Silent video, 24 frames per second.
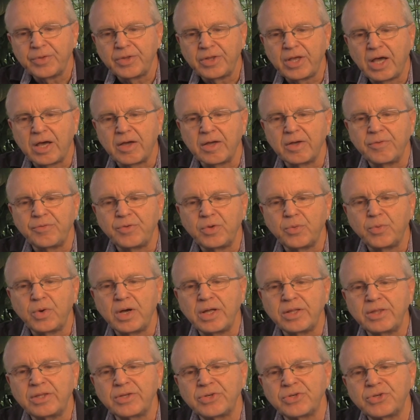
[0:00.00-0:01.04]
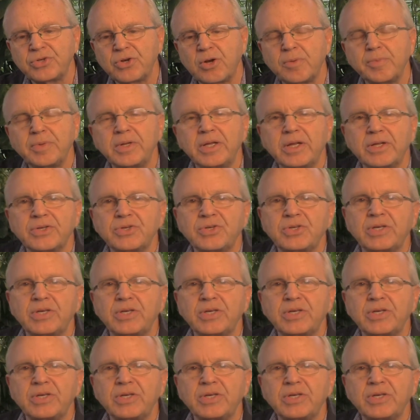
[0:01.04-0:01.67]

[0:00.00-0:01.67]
Now, if you want the sermon in a